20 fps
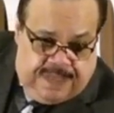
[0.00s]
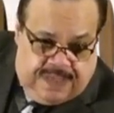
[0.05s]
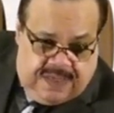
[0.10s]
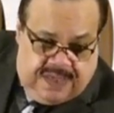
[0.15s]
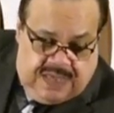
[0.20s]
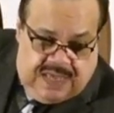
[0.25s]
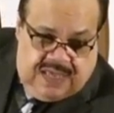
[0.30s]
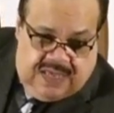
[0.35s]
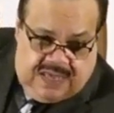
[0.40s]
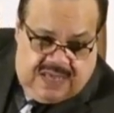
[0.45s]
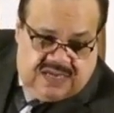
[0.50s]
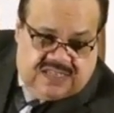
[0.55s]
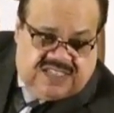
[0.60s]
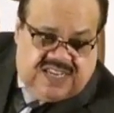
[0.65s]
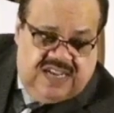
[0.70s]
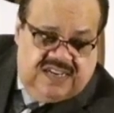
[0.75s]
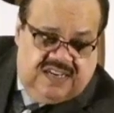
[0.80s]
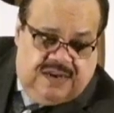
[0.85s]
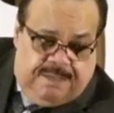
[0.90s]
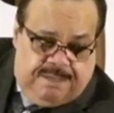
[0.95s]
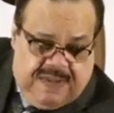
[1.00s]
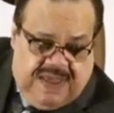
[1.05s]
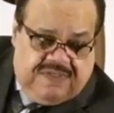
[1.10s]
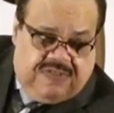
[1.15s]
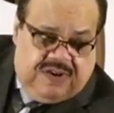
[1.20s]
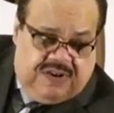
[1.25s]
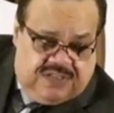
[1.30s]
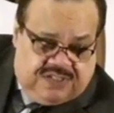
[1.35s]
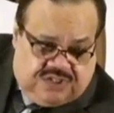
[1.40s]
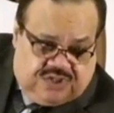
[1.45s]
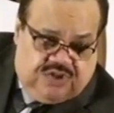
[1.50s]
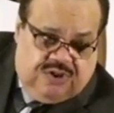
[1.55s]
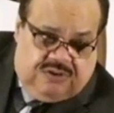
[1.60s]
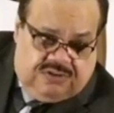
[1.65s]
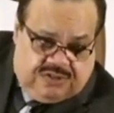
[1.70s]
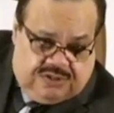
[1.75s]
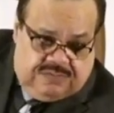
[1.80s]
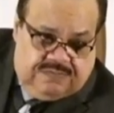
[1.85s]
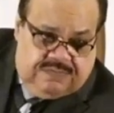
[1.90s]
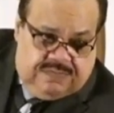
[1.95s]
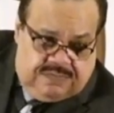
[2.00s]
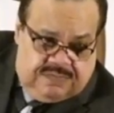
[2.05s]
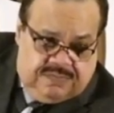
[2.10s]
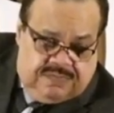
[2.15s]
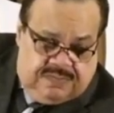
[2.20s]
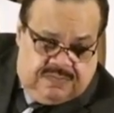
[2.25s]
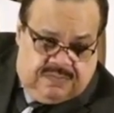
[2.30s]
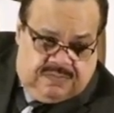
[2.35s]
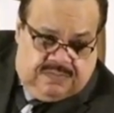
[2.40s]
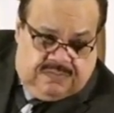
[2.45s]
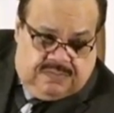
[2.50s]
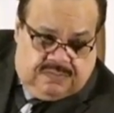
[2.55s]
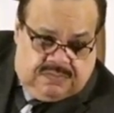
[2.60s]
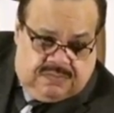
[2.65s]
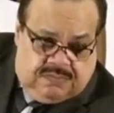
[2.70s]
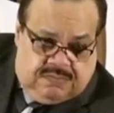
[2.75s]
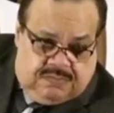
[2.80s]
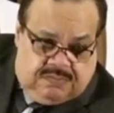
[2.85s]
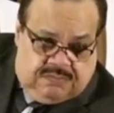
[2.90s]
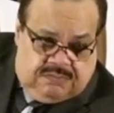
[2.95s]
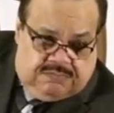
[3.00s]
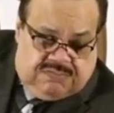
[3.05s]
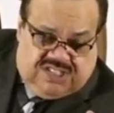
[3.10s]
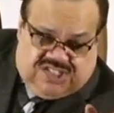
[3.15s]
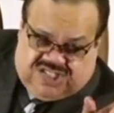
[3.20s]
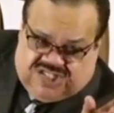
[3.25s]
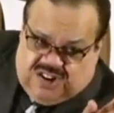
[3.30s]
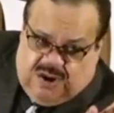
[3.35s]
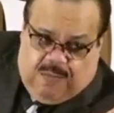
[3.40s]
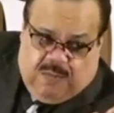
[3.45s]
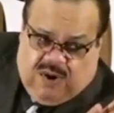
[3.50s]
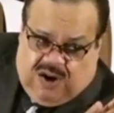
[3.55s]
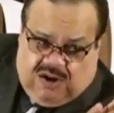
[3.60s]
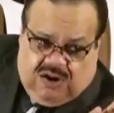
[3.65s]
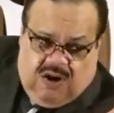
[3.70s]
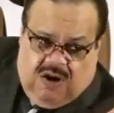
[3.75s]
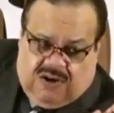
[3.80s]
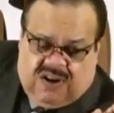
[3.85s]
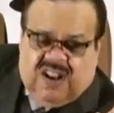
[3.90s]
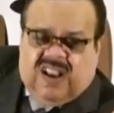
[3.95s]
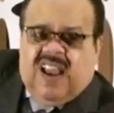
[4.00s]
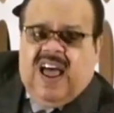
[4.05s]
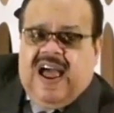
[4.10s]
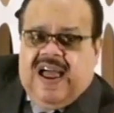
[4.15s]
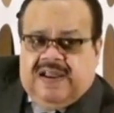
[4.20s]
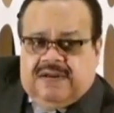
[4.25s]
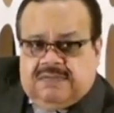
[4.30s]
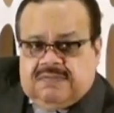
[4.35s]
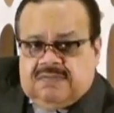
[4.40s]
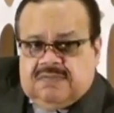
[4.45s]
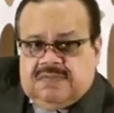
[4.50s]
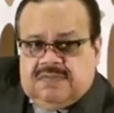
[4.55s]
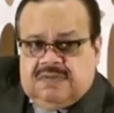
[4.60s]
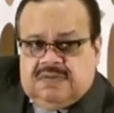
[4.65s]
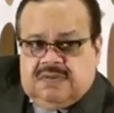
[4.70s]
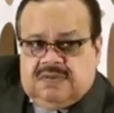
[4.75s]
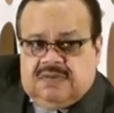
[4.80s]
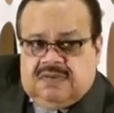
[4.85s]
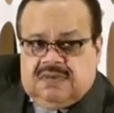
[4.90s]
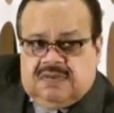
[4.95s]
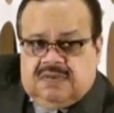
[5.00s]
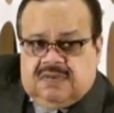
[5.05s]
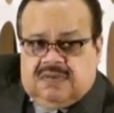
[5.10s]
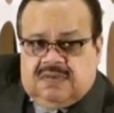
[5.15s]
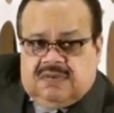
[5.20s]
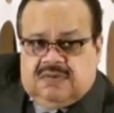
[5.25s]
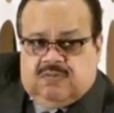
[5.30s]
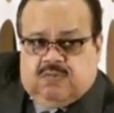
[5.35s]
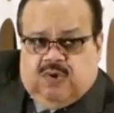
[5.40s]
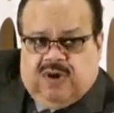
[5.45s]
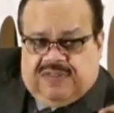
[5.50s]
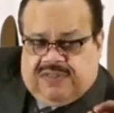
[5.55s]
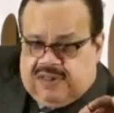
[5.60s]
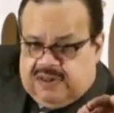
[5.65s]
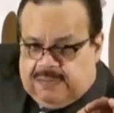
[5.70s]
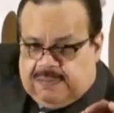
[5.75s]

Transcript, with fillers: he, he attended a Methodist church somewhere along the line, whether the